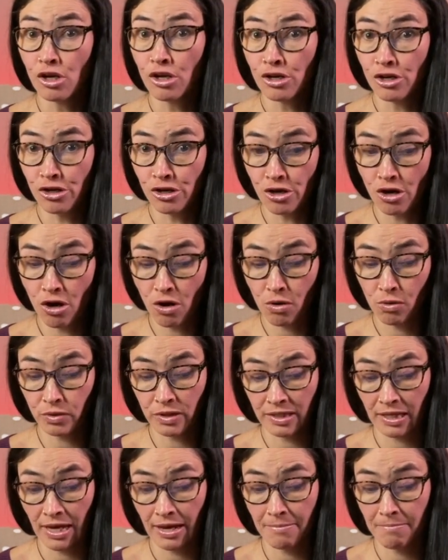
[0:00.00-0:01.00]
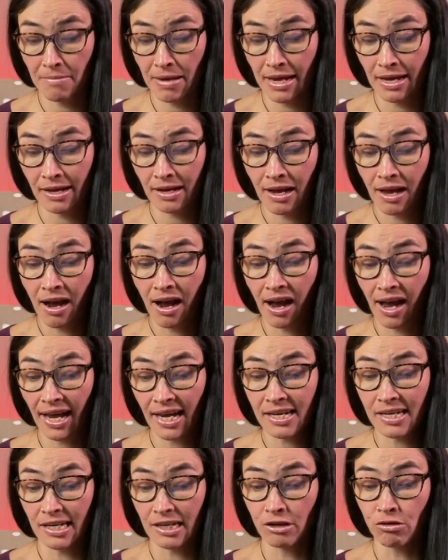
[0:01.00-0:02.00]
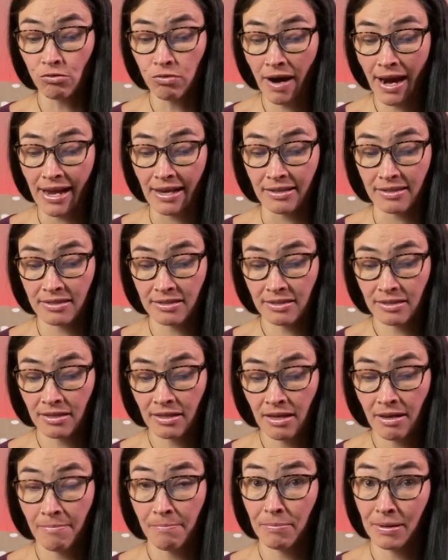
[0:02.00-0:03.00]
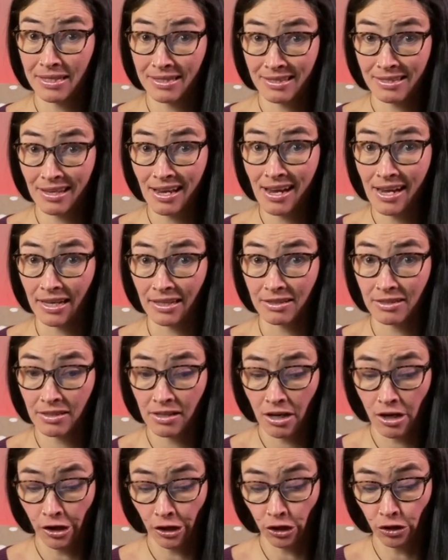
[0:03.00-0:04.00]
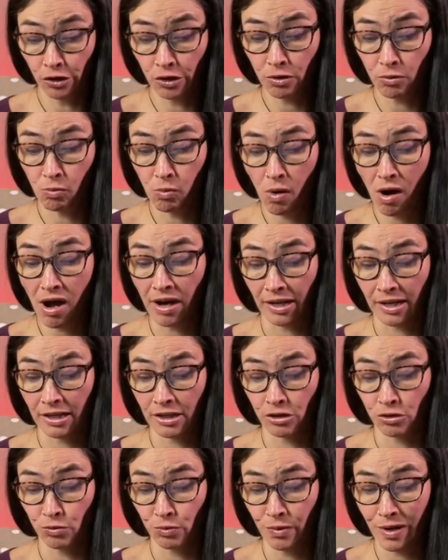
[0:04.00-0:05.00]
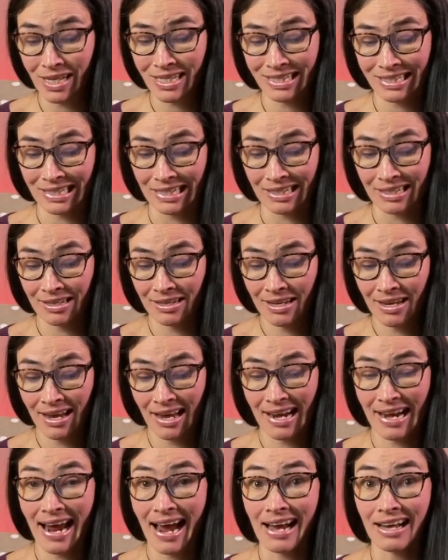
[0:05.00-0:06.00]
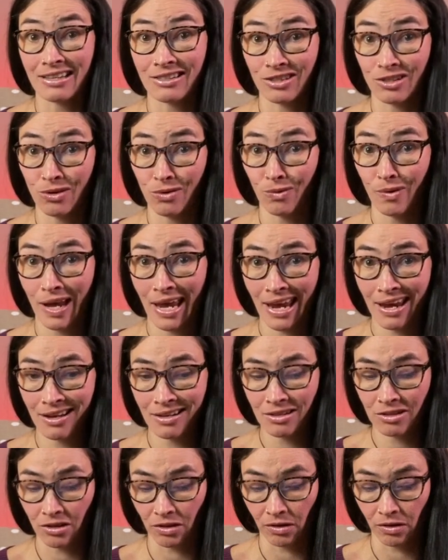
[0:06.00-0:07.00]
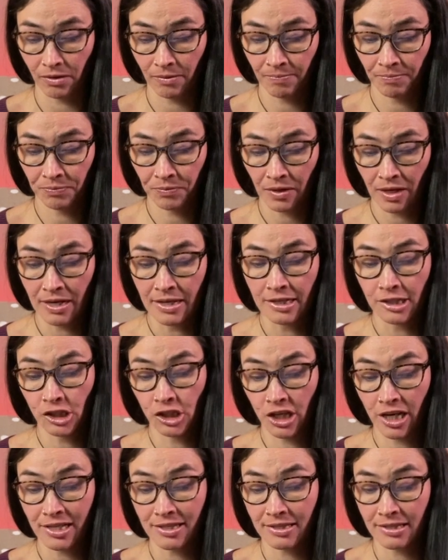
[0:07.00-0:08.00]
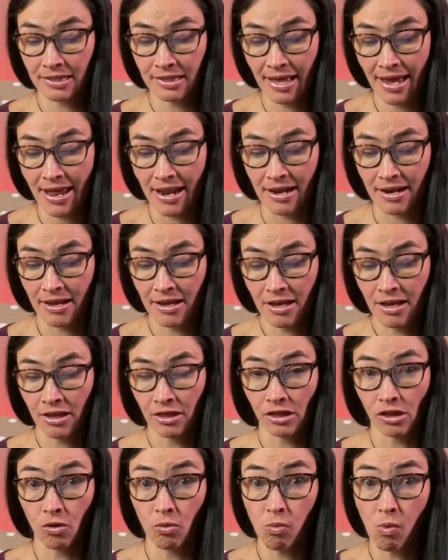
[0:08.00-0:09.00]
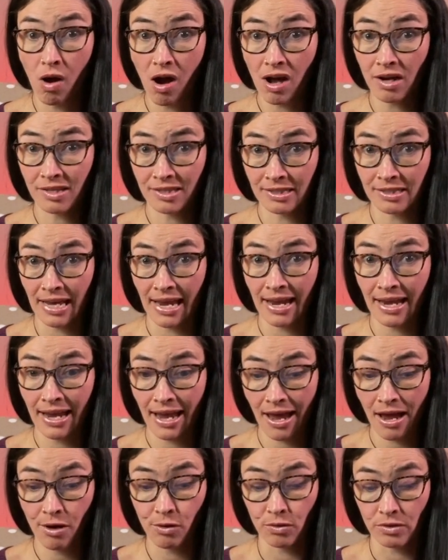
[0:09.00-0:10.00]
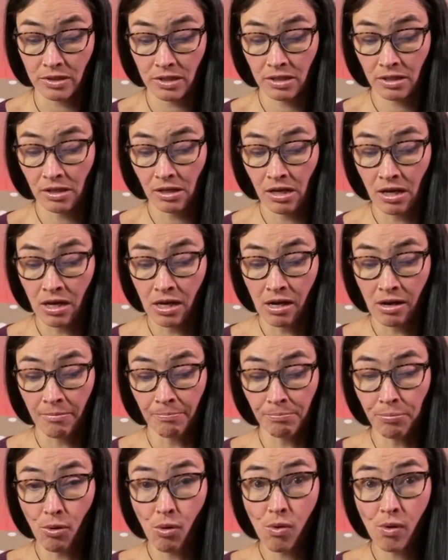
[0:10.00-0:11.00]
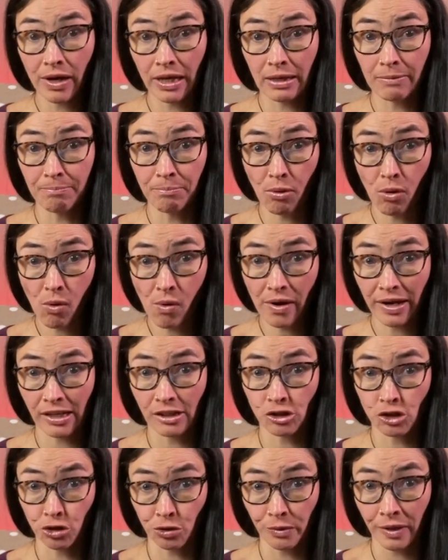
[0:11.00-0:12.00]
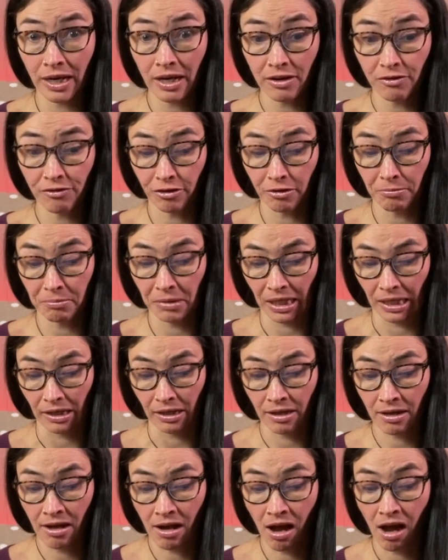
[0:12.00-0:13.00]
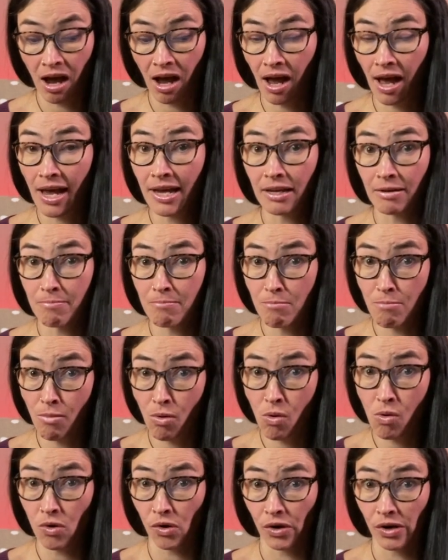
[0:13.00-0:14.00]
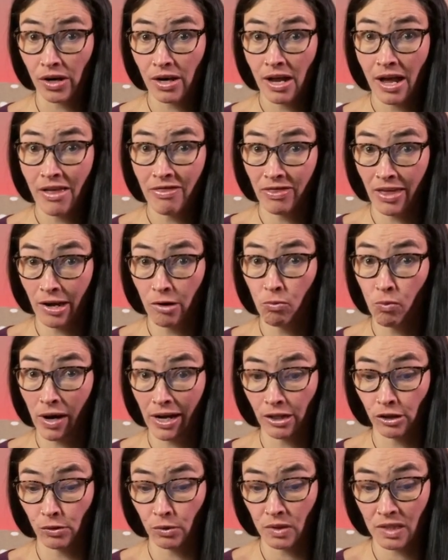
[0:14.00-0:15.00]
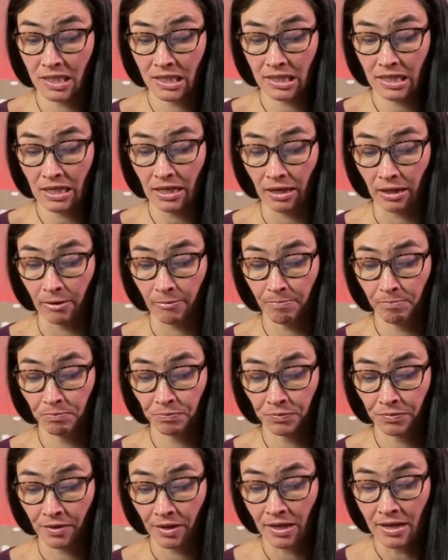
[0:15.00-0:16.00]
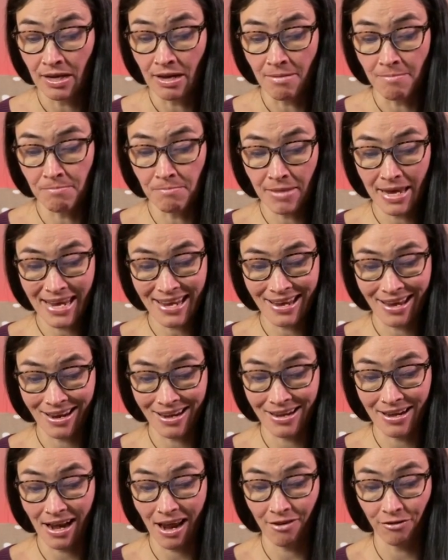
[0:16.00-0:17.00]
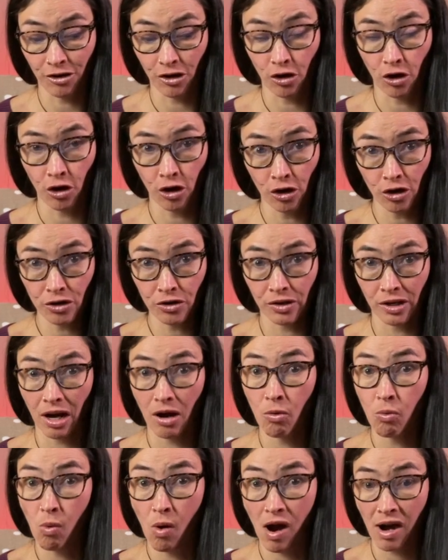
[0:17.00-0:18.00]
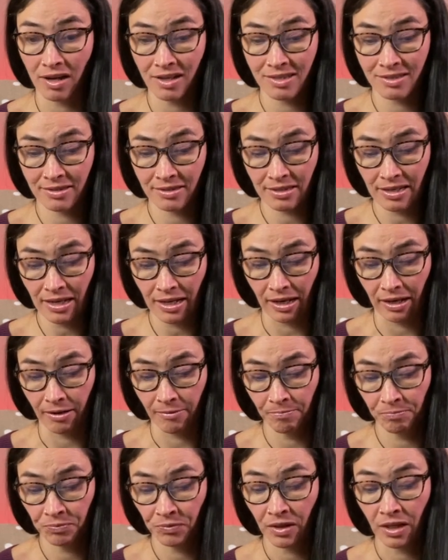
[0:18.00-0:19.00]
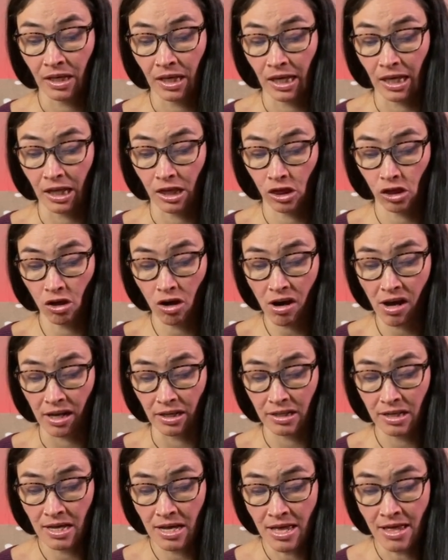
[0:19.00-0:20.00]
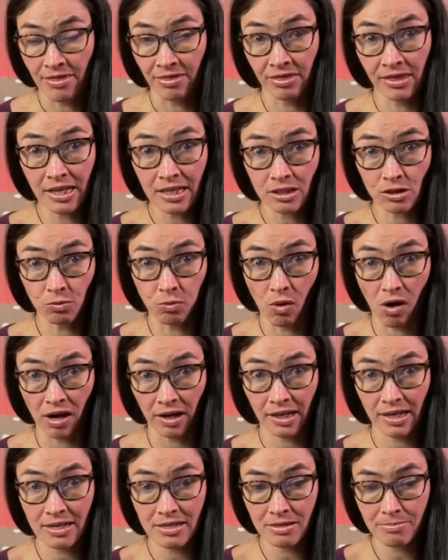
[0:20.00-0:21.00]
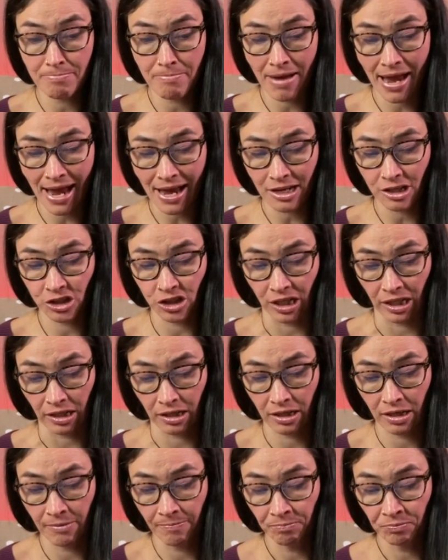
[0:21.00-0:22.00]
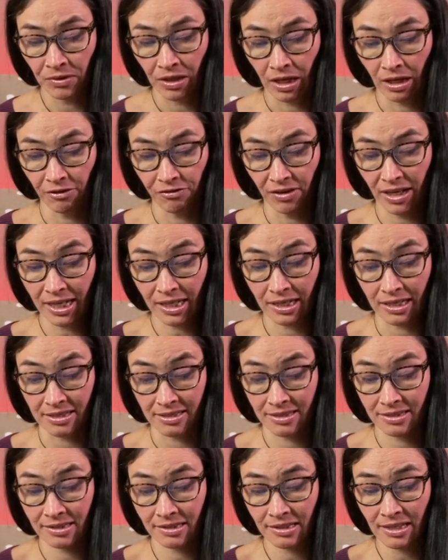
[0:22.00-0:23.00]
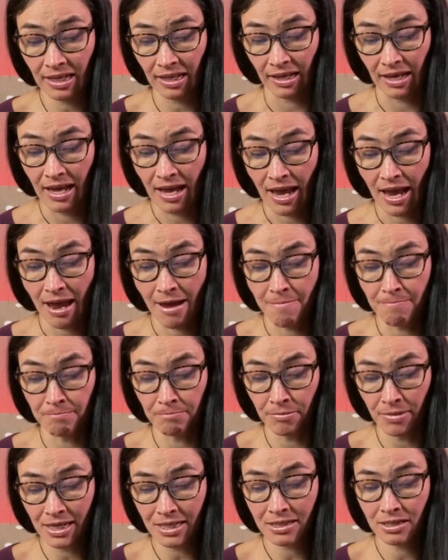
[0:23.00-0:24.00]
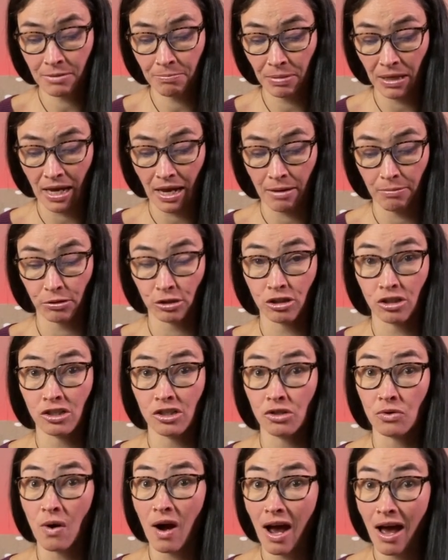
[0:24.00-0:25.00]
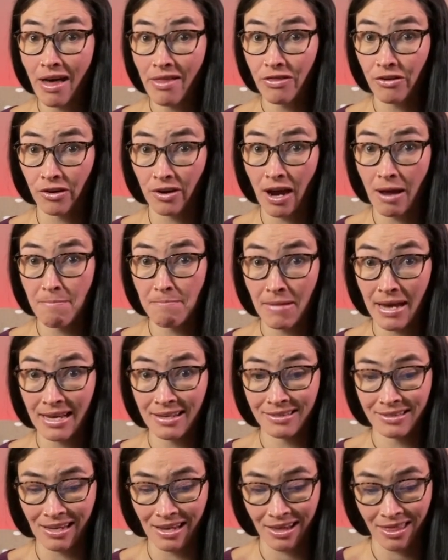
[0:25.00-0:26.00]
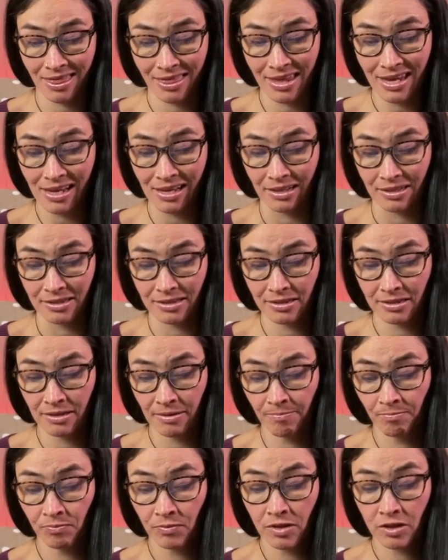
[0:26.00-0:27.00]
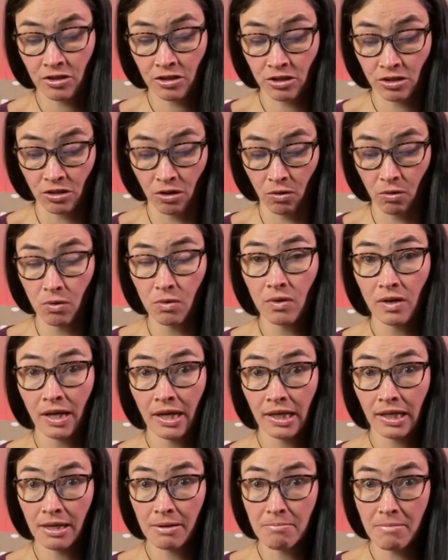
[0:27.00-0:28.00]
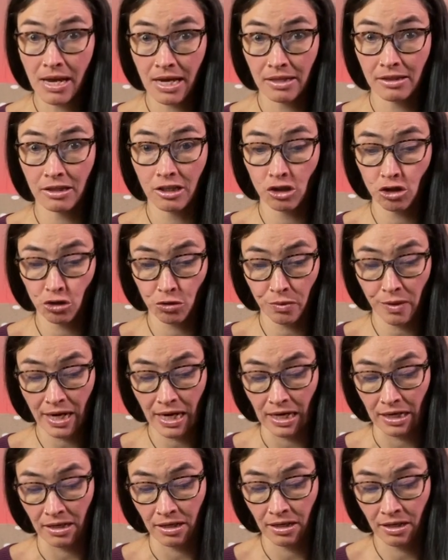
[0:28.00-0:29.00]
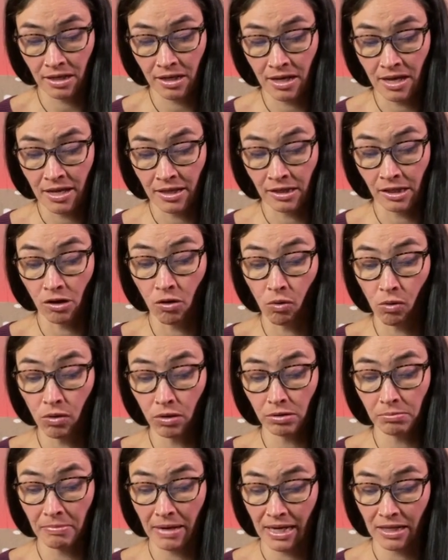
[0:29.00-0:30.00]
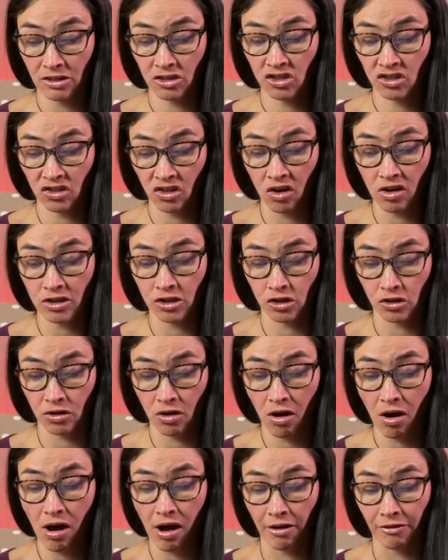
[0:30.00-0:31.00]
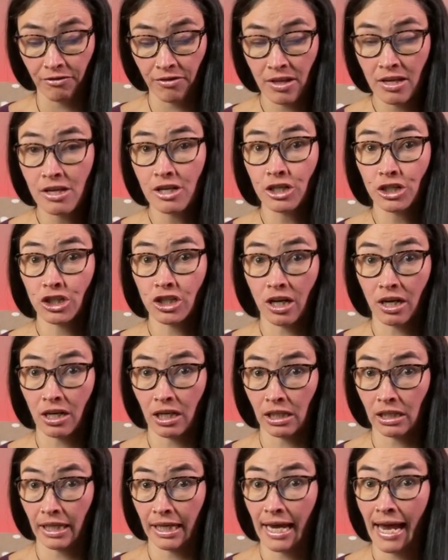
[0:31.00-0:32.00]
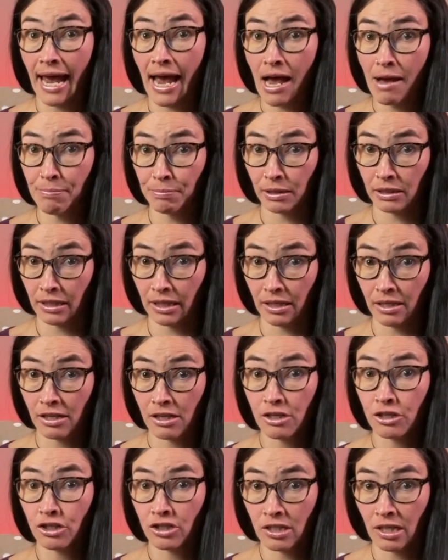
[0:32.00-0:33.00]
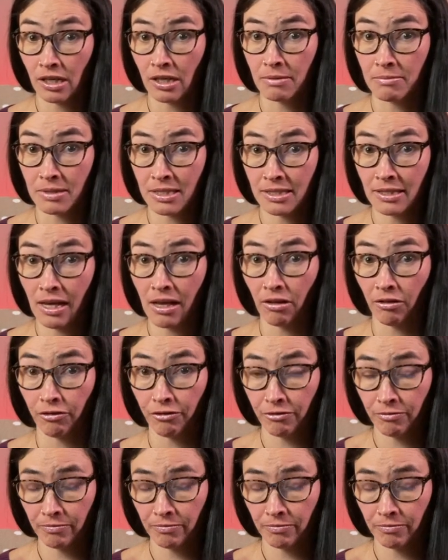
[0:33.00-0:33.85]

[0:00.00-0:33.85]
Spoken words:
"No," said Ming, "I need rice. Besides, your wok is rusted and has no handle." Just then, the wok sang out, "Boy, boy, trade me. I am more than what you see." Ming had never heard a wok sing. He thought, "This wok is magic. If it can sing, it must be able to do other amazing things." So he made the trade. The old man sauntered off, chuckling happily to himself.